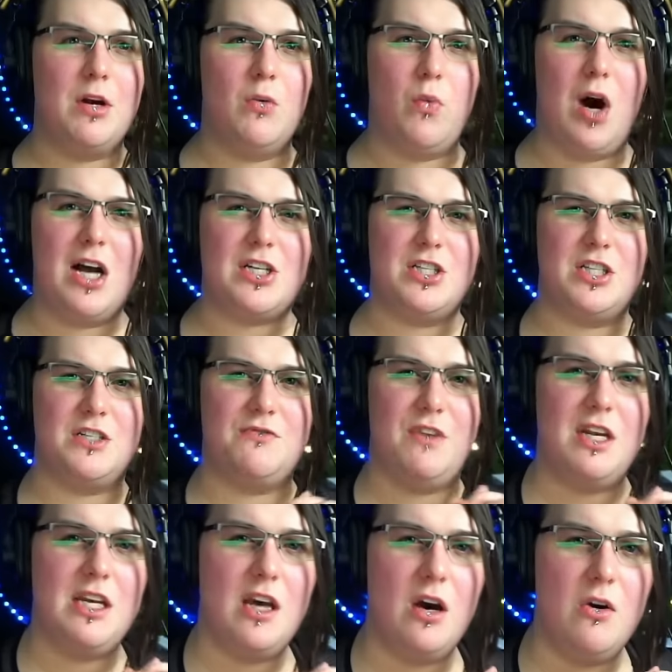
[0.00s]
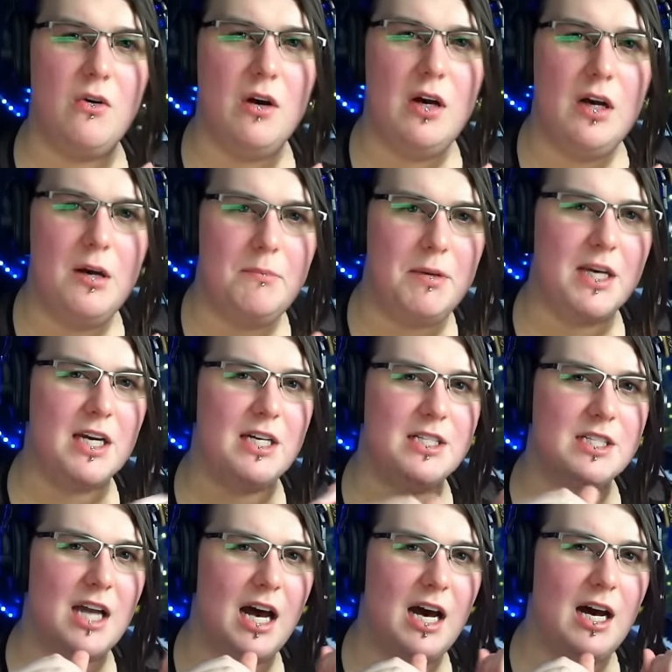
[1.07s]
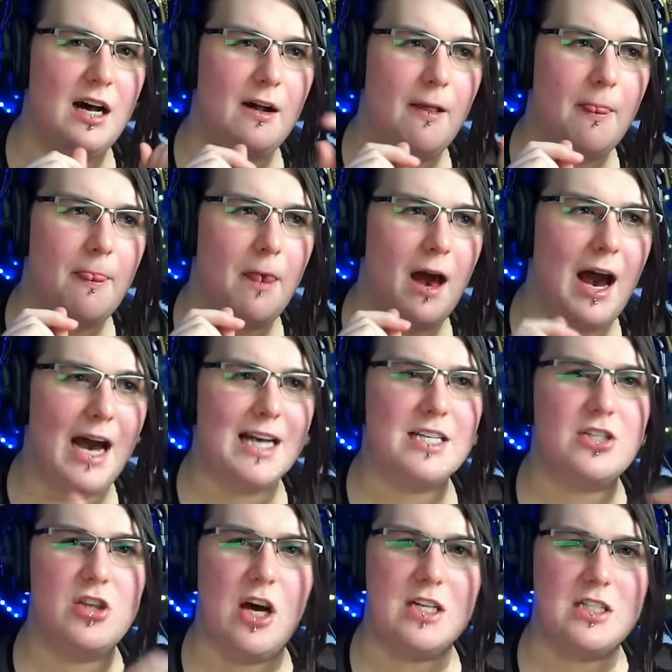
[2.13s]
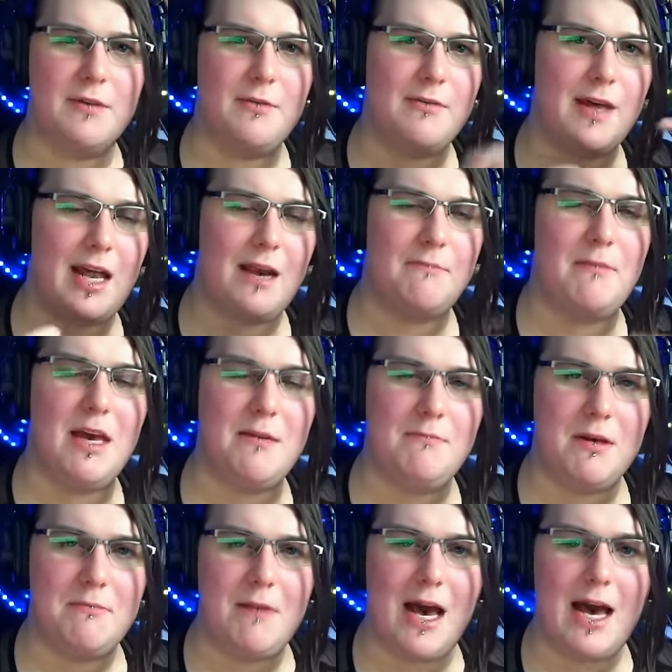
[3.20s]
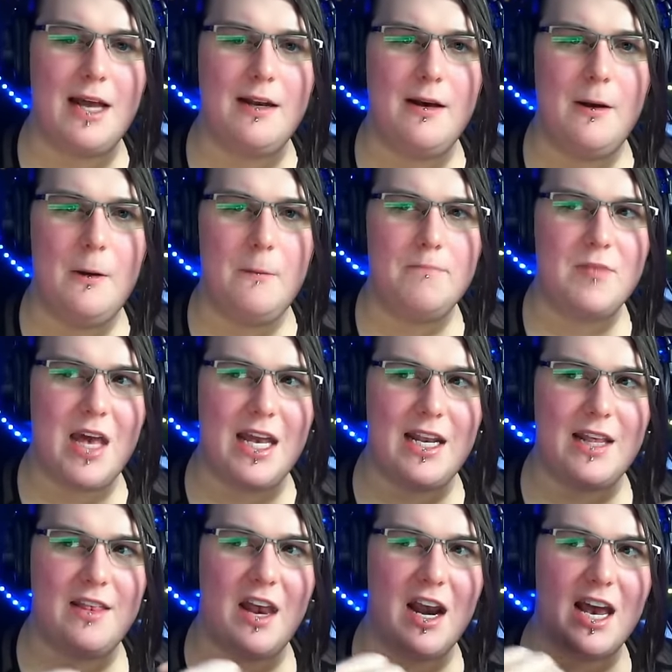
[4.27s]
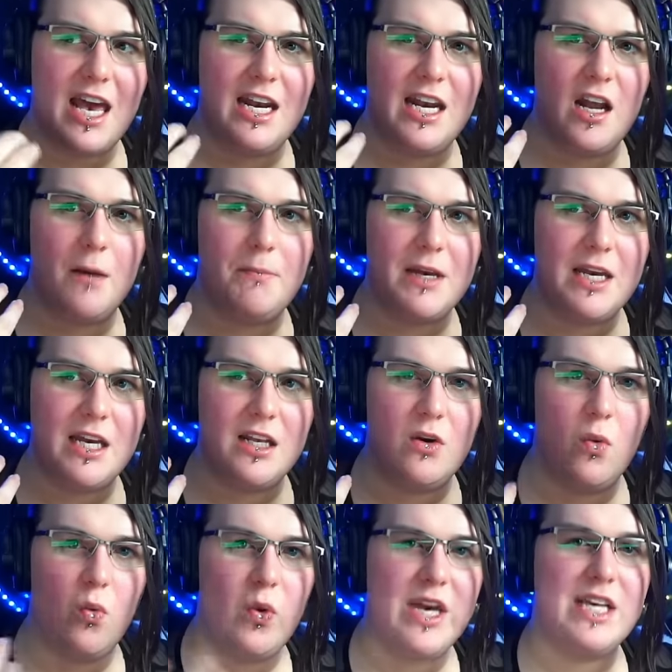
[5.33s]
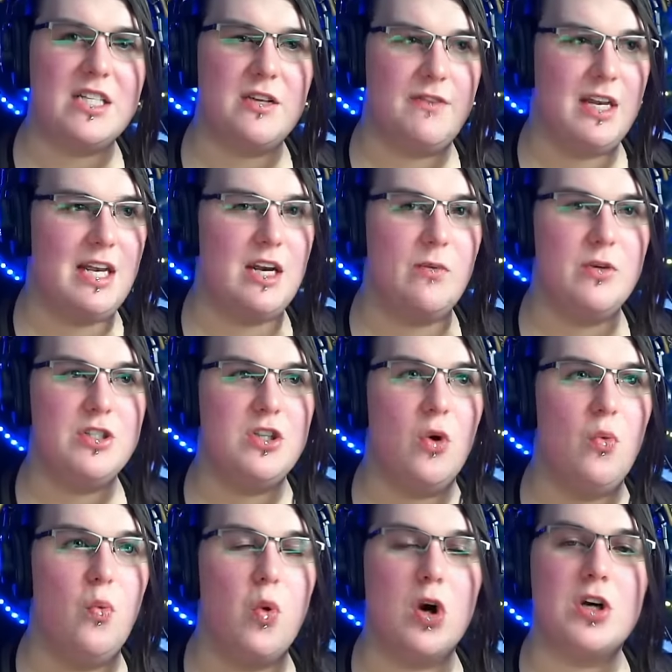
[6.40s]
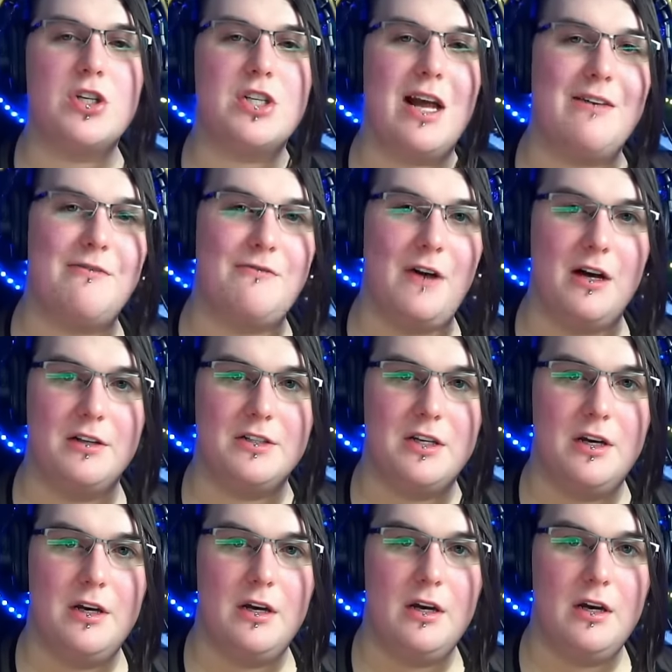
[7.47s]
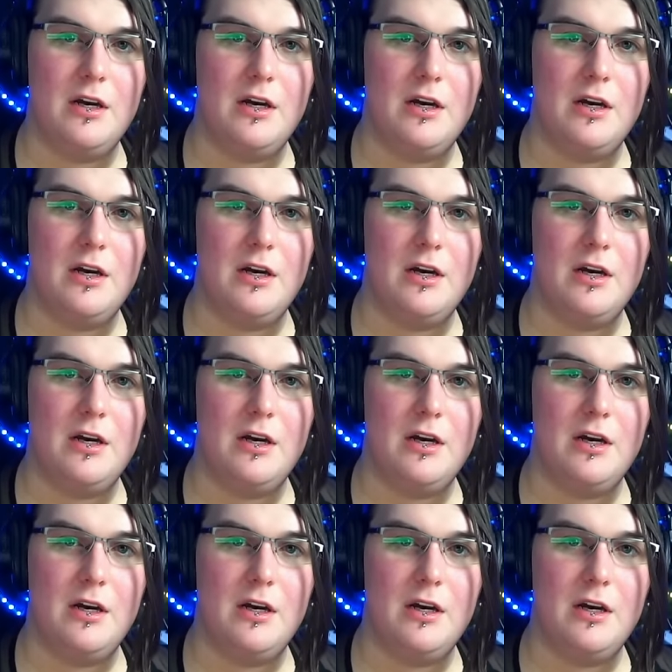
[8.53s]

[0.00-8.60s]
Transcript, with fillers: I'm going to watch this video because I saw some of it and it made me mad. And, and then I ended up in weeks of it. And it was the worst I felt.